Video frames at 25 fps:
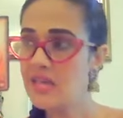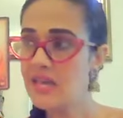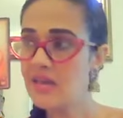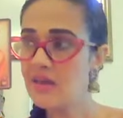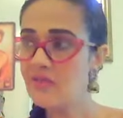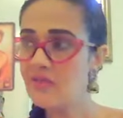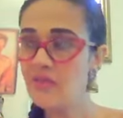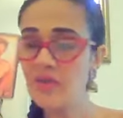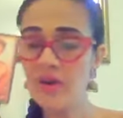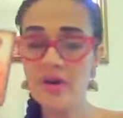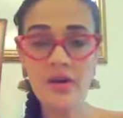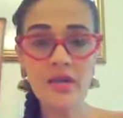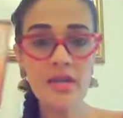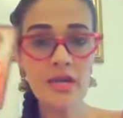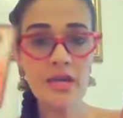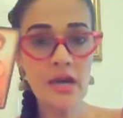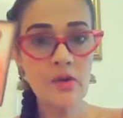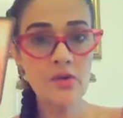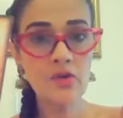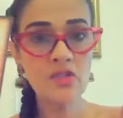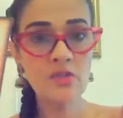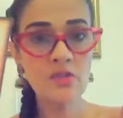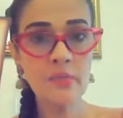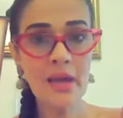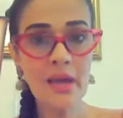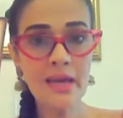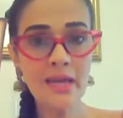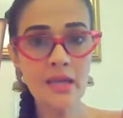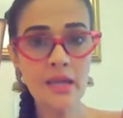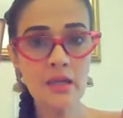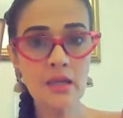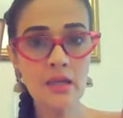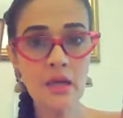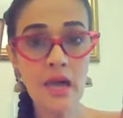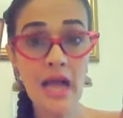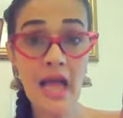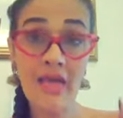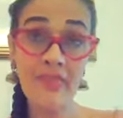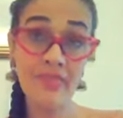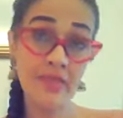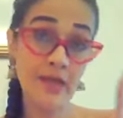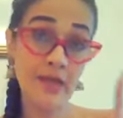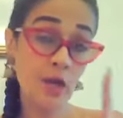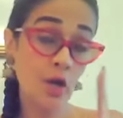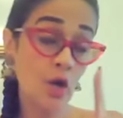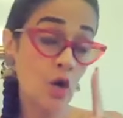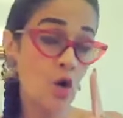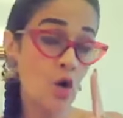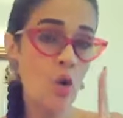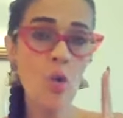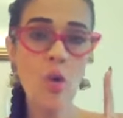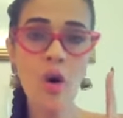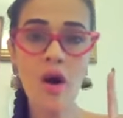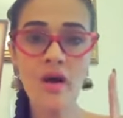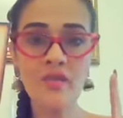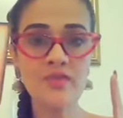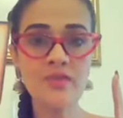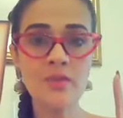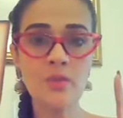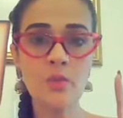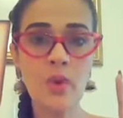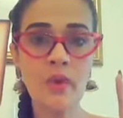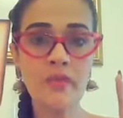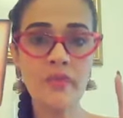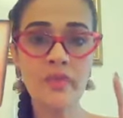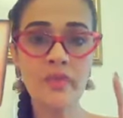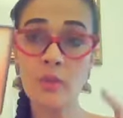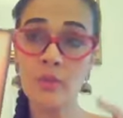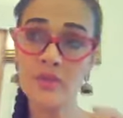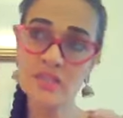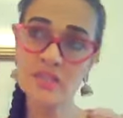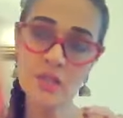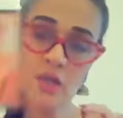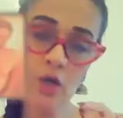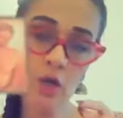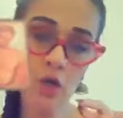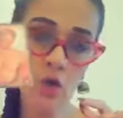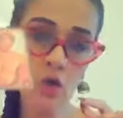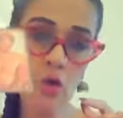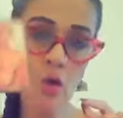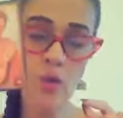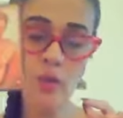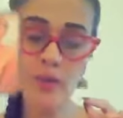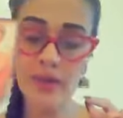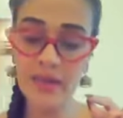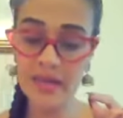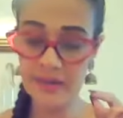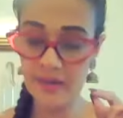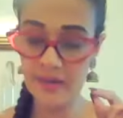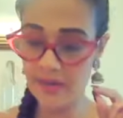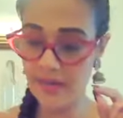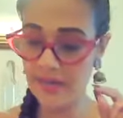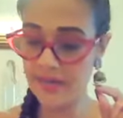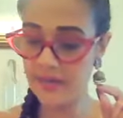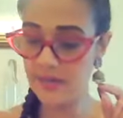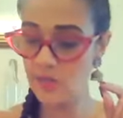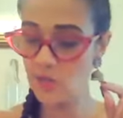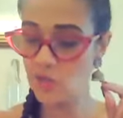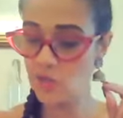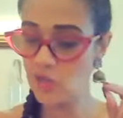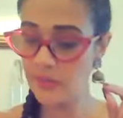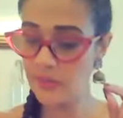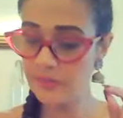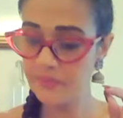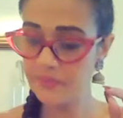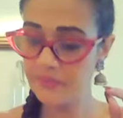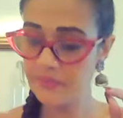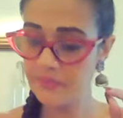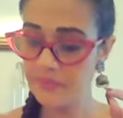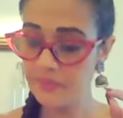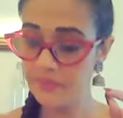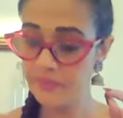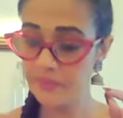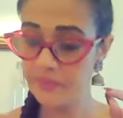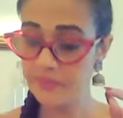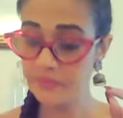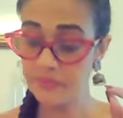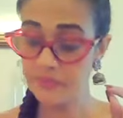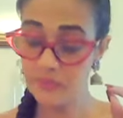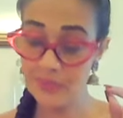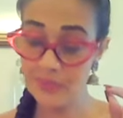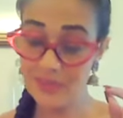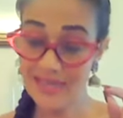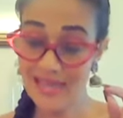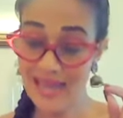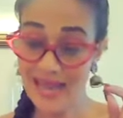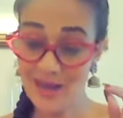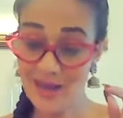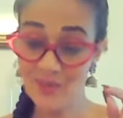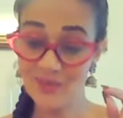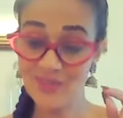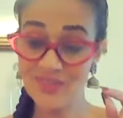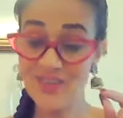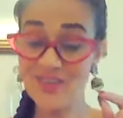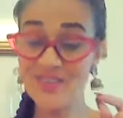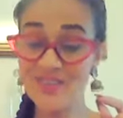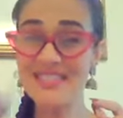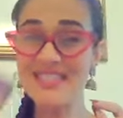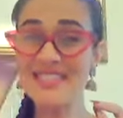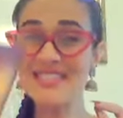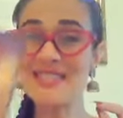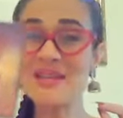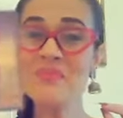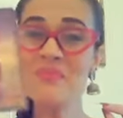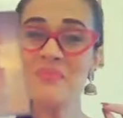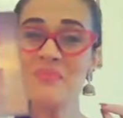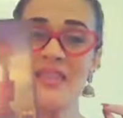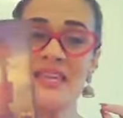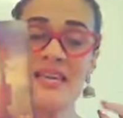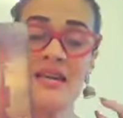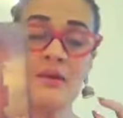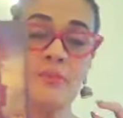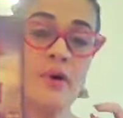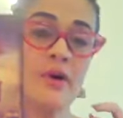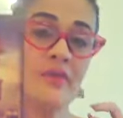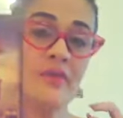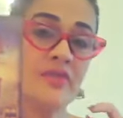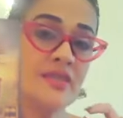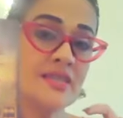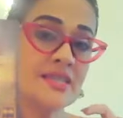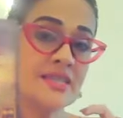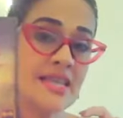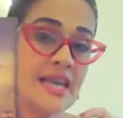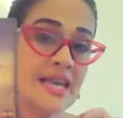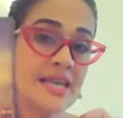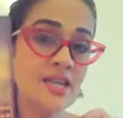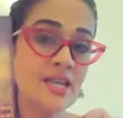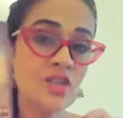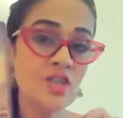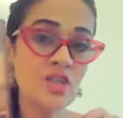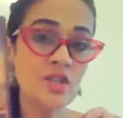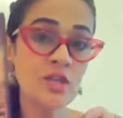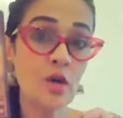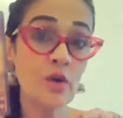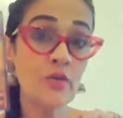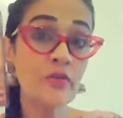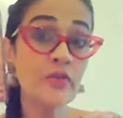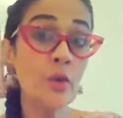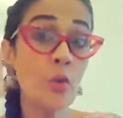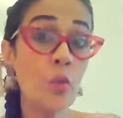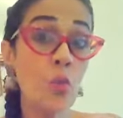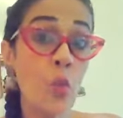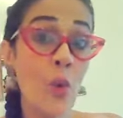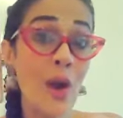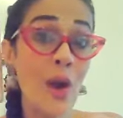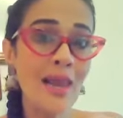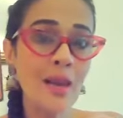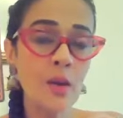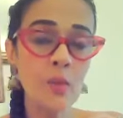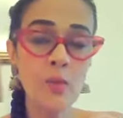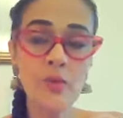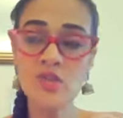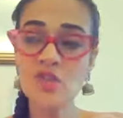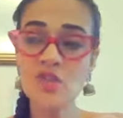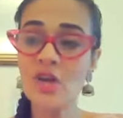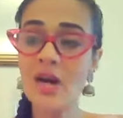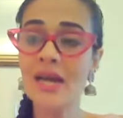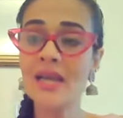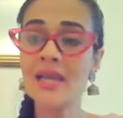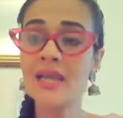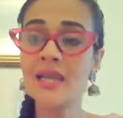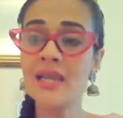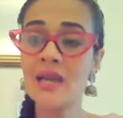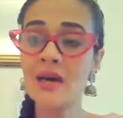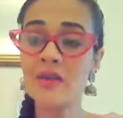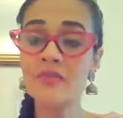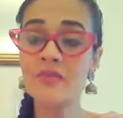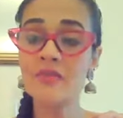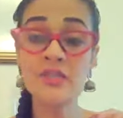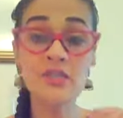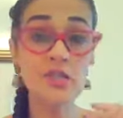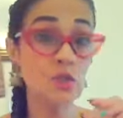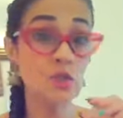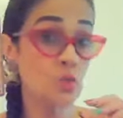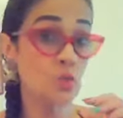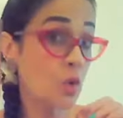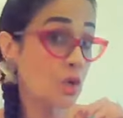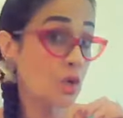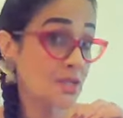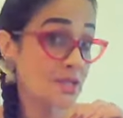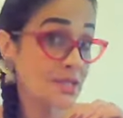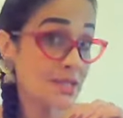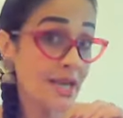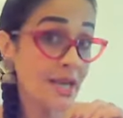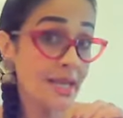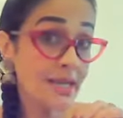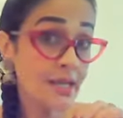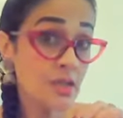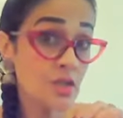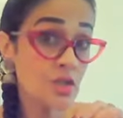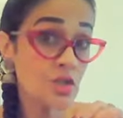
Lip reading: They are very charismatic and they go after what they want. It's a go-getter energy. Now, there is something about this energy of the well, which I love. This is water